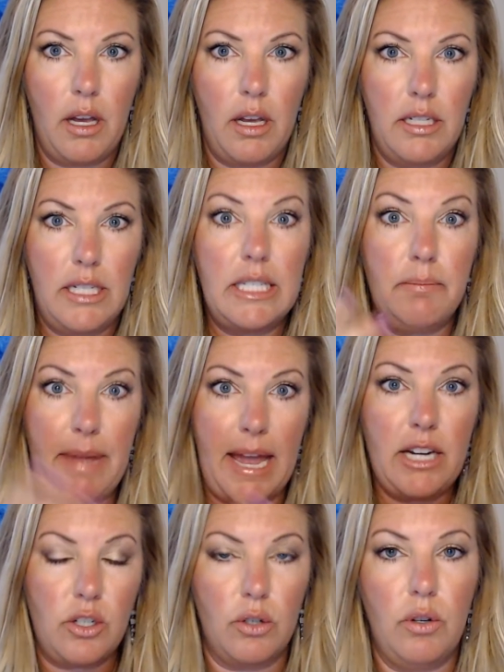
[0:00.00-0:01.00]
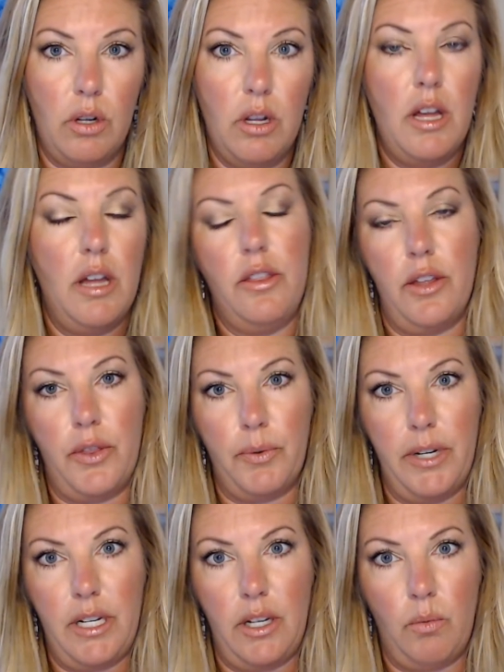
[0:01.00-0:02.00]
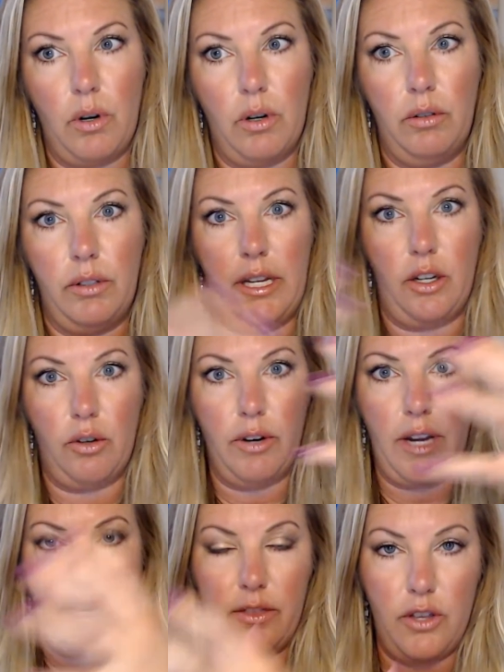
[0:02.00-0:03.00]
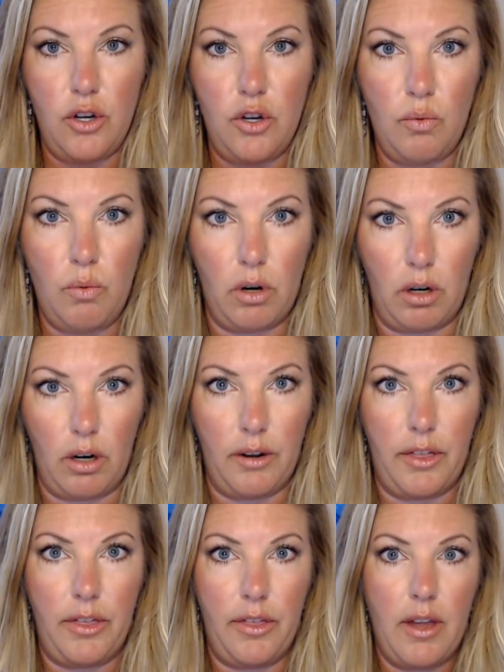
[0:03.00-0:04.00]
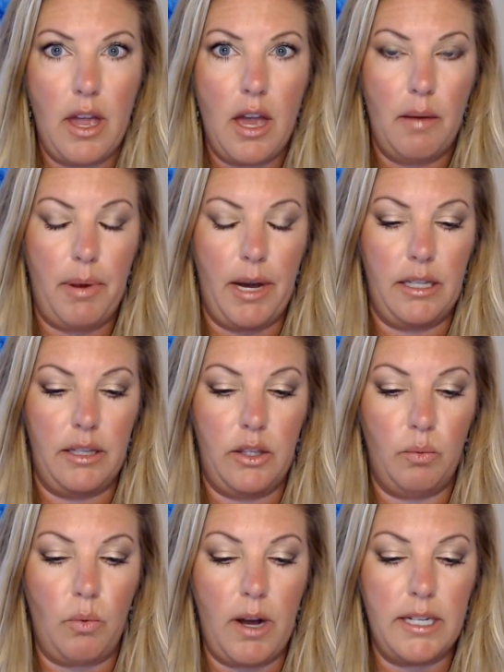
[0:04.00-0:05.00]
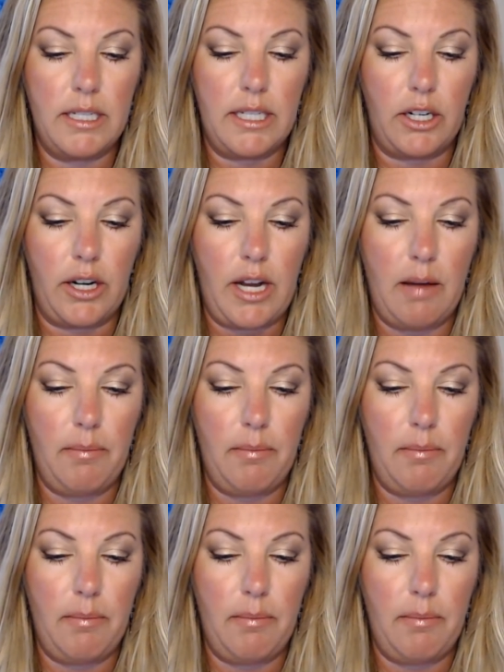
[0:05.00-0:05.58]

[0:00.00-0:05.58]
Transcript: dismantle the 3D world and create the new earth. But the ones that are coming